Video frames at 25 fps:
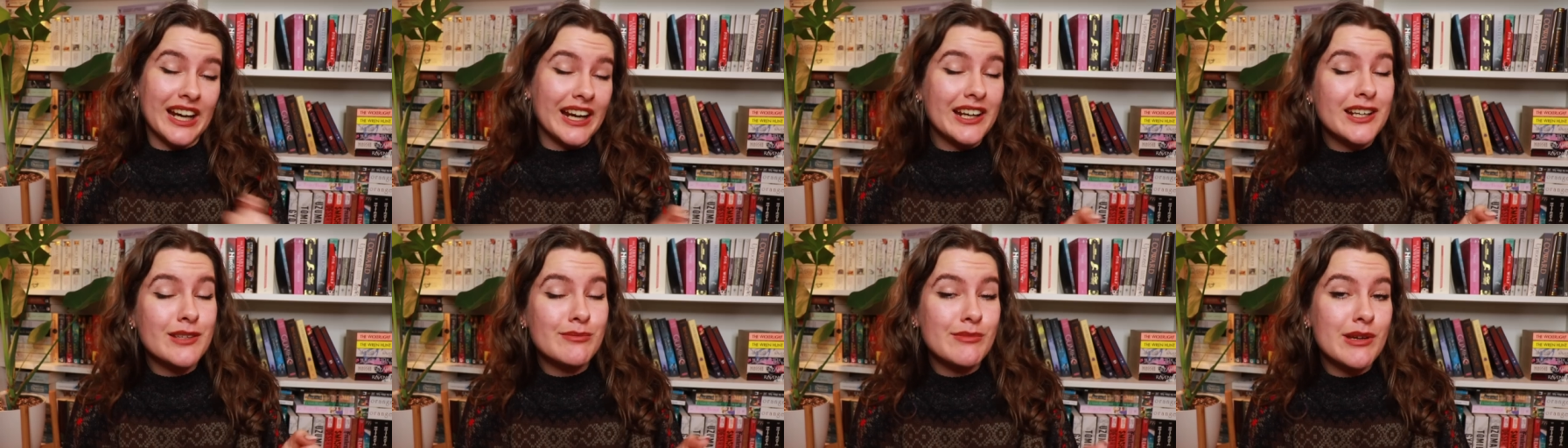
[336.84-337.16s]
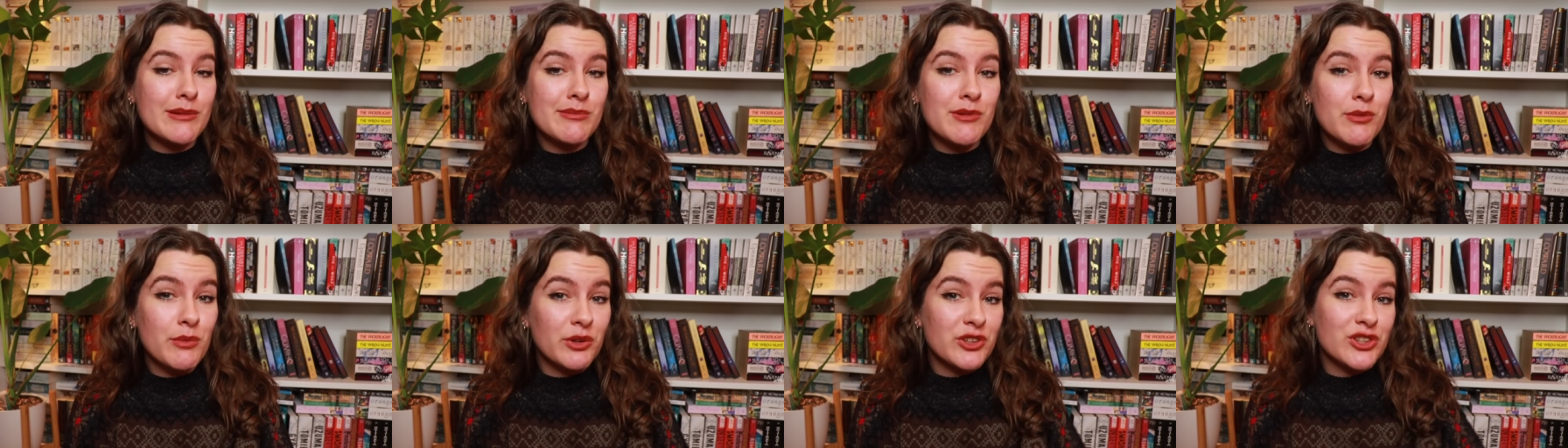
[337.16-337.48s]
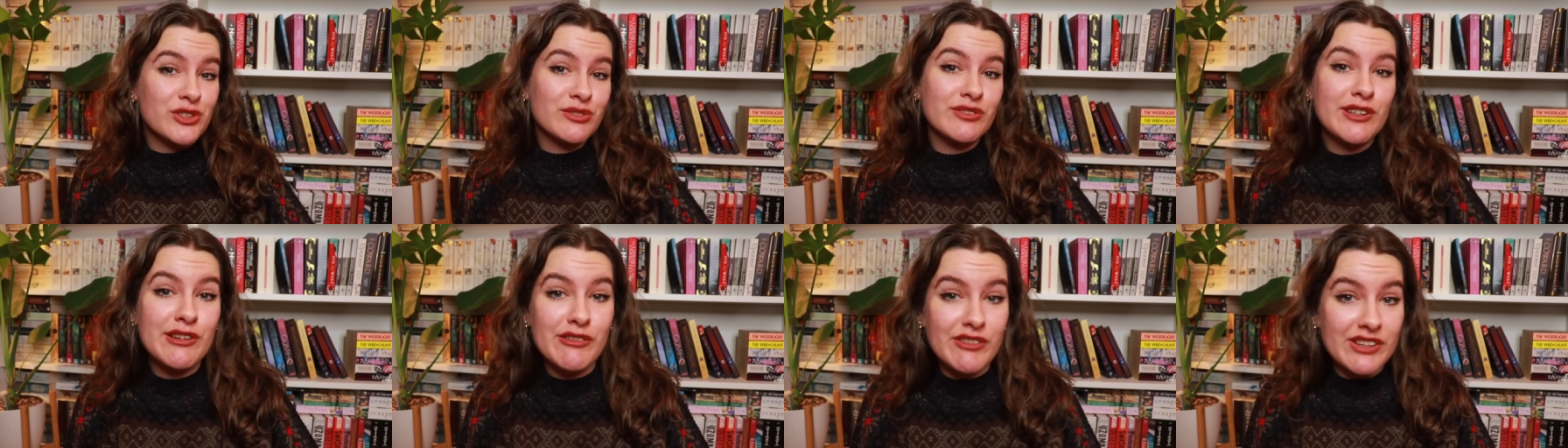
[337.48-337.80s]
kind of made me want
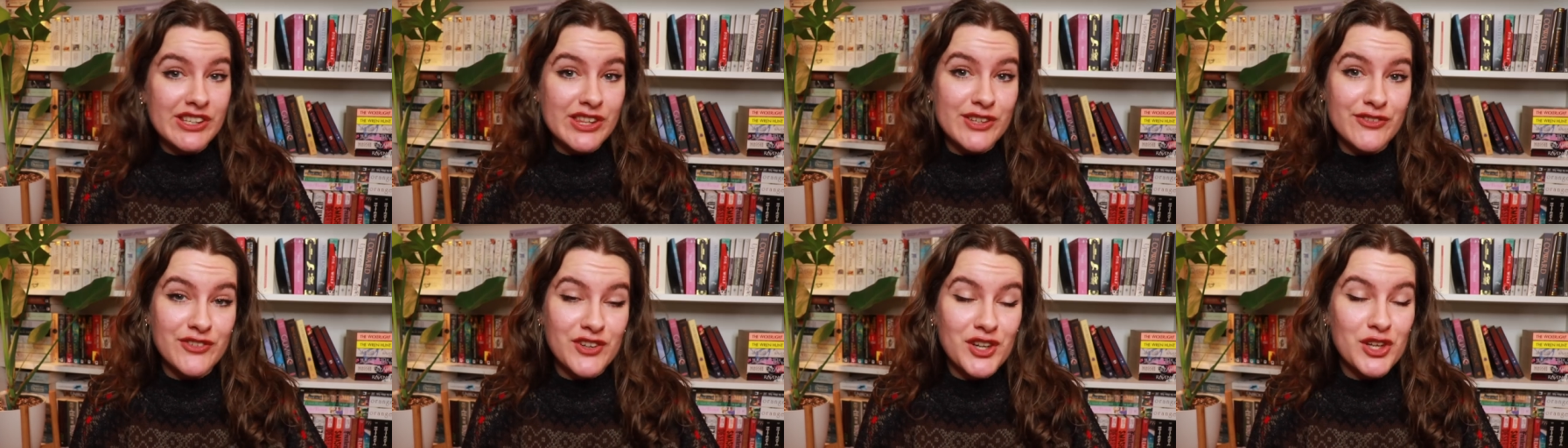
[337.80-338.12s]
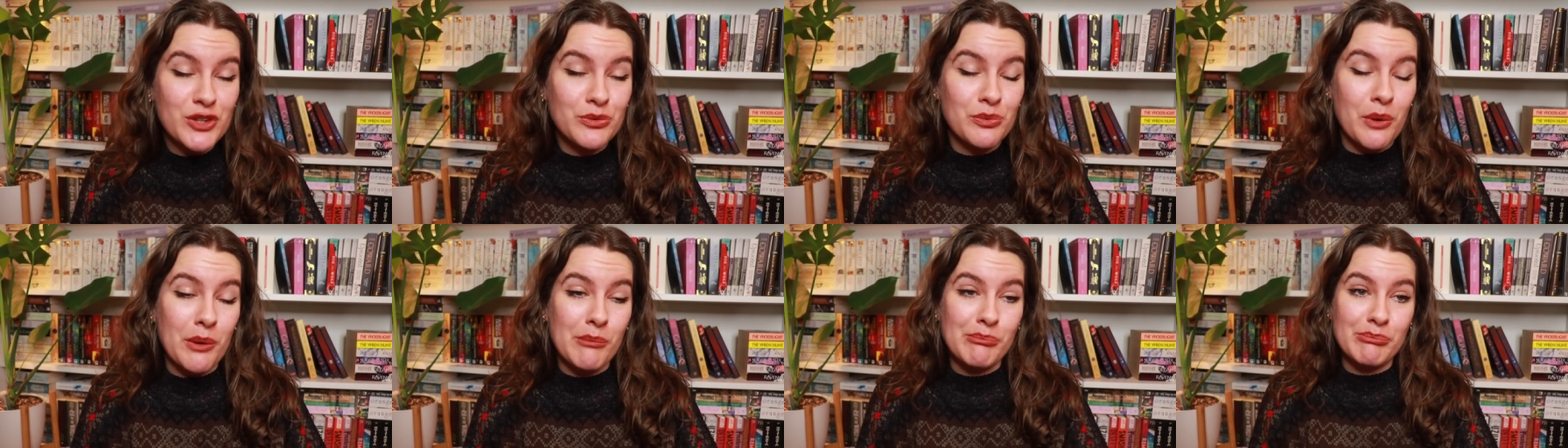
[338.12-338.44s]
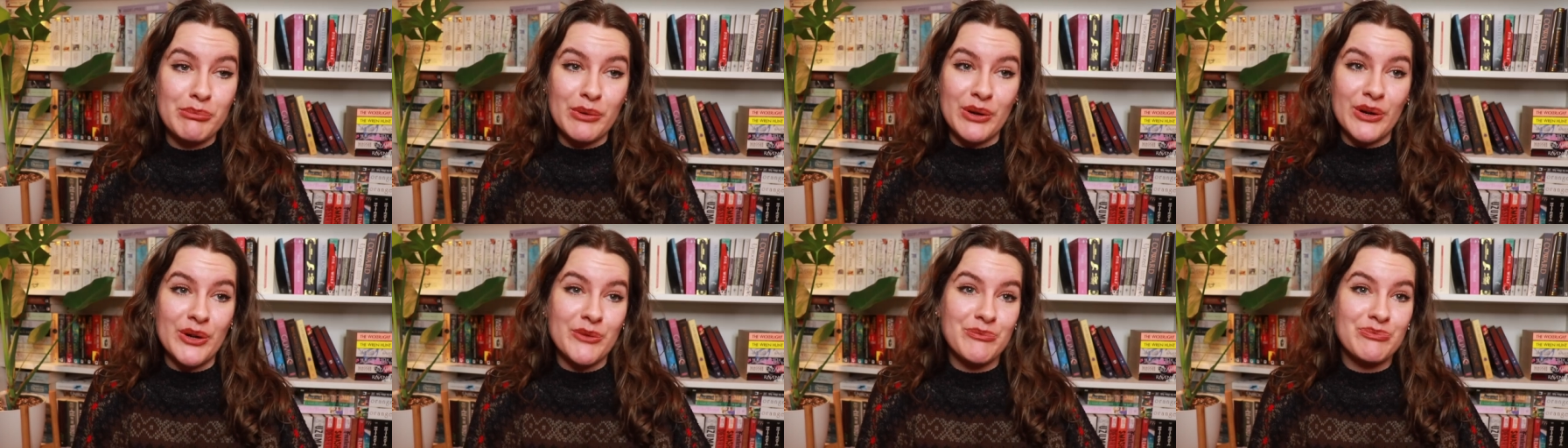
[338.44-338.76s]
to reread the first one,
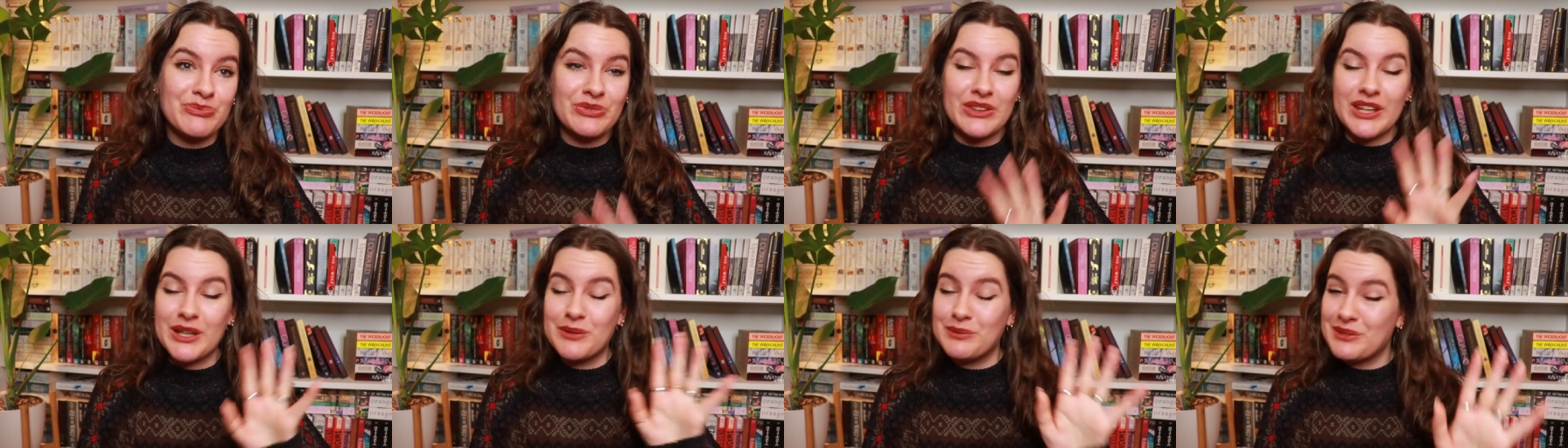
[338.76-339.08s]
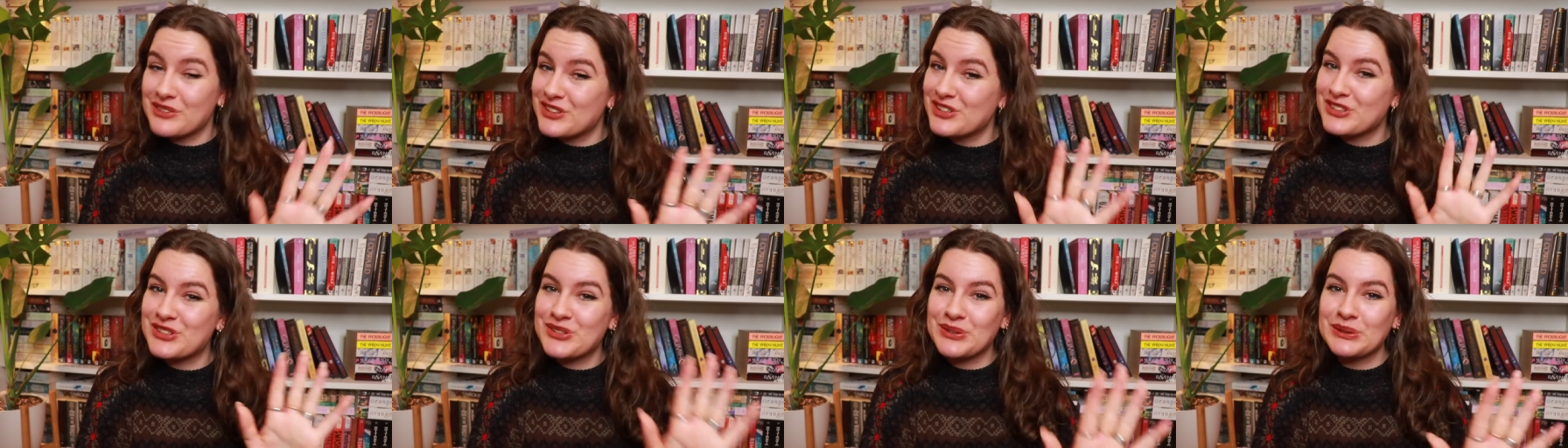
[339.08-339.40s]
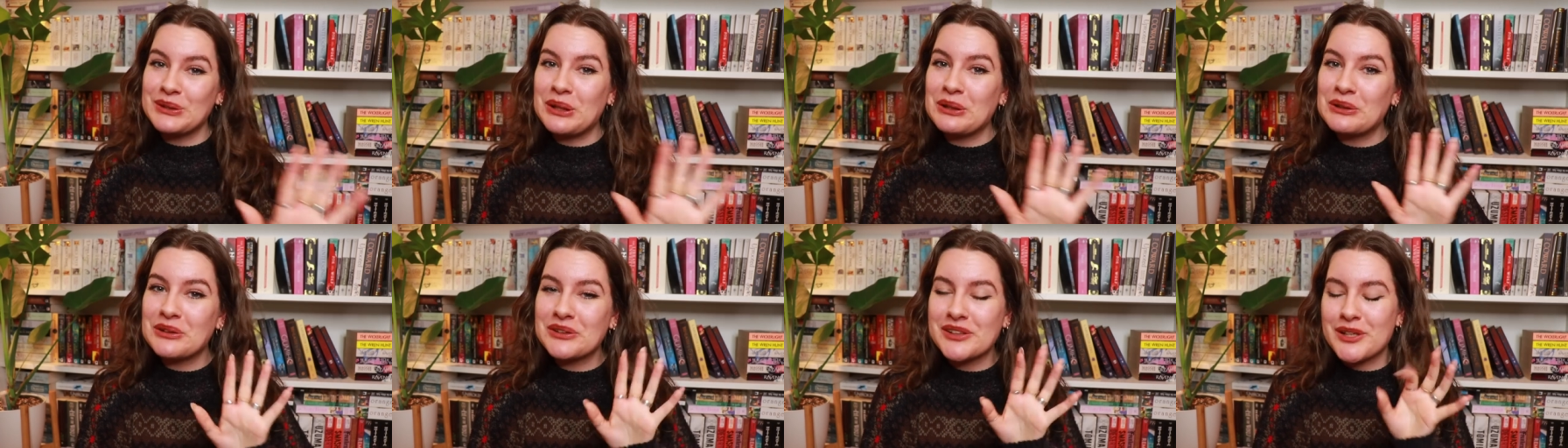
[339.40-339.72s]
but it wasn't too
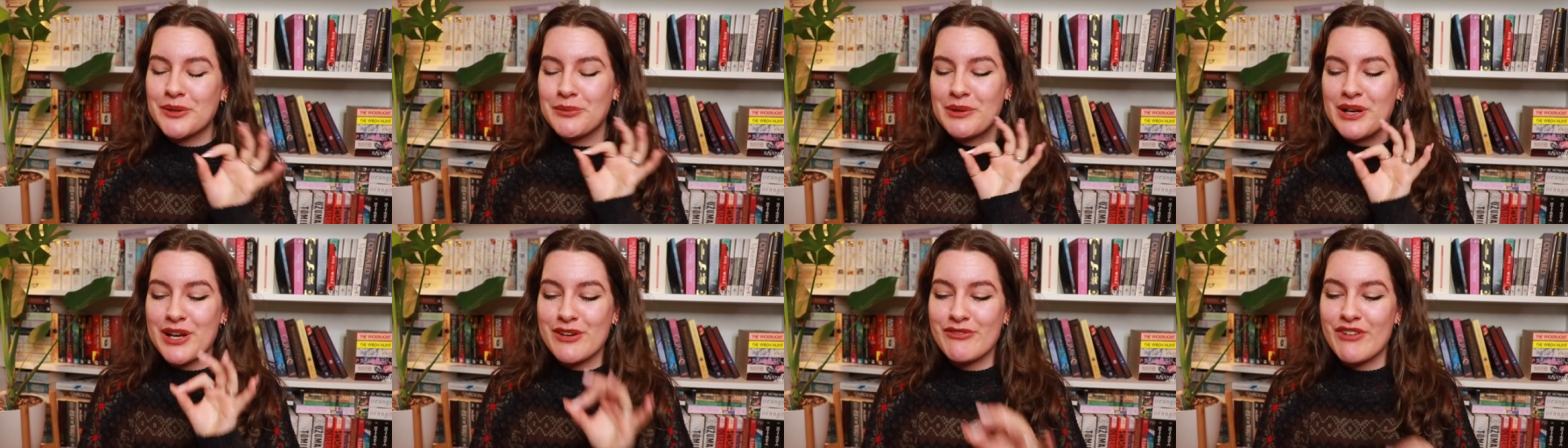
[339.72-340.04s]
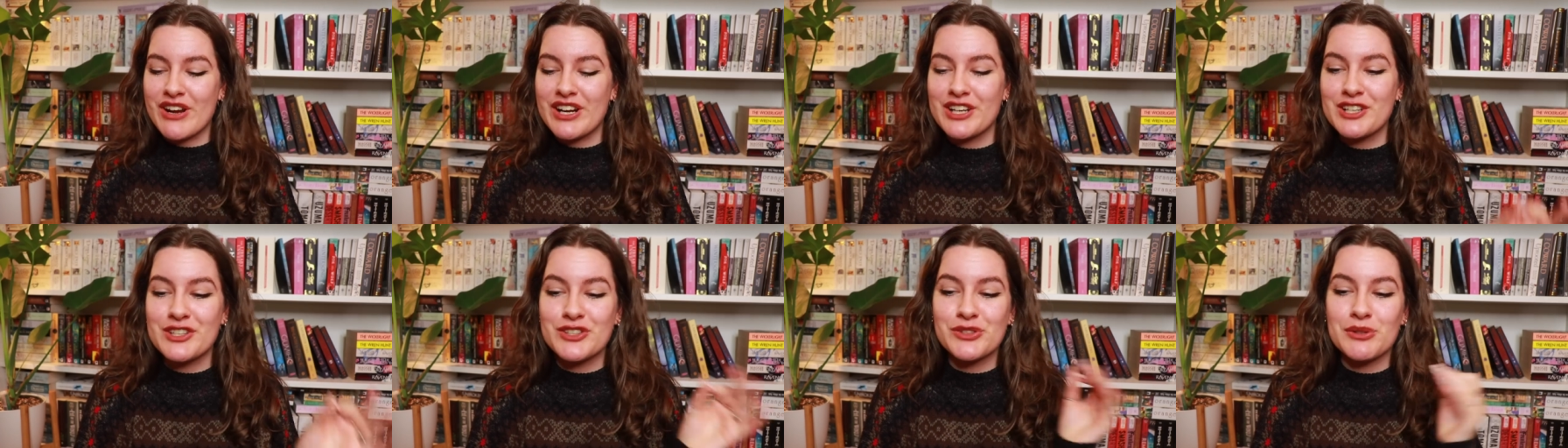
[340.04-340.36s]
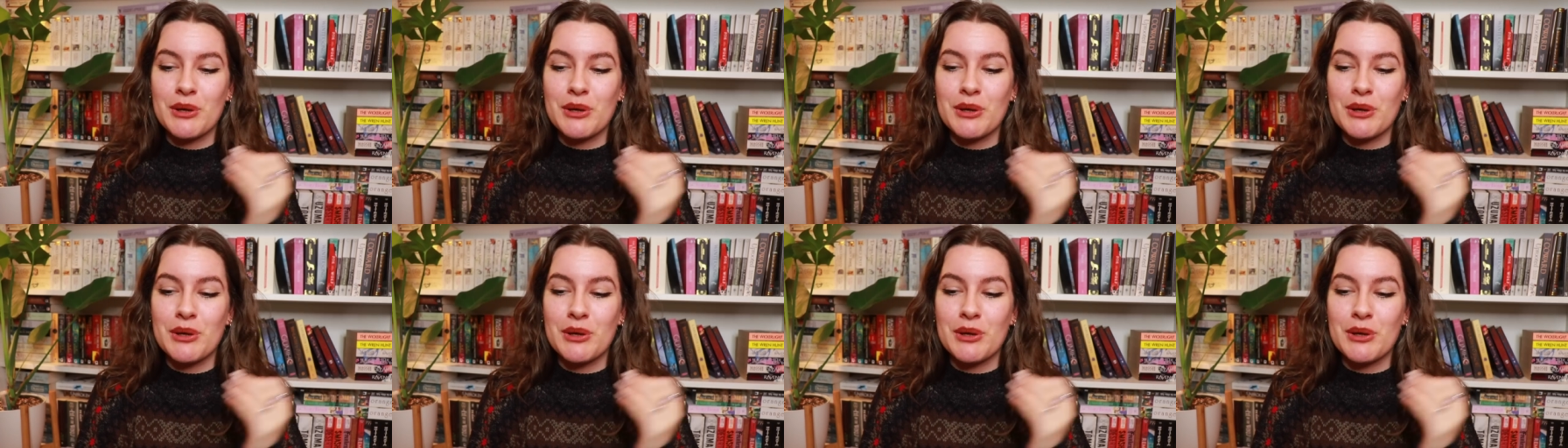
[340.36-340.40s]
long ago when I read it,